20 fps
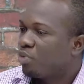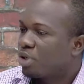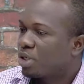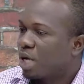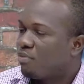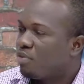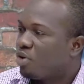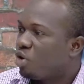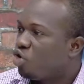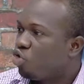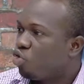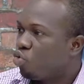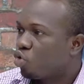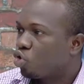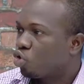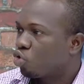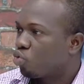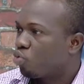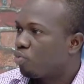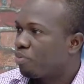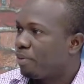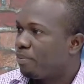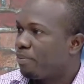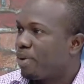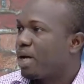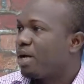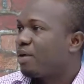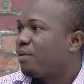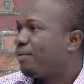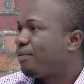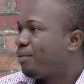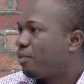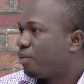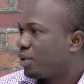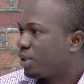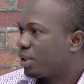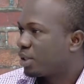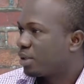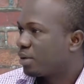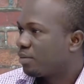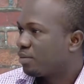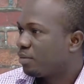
which are being used to prepare the foods.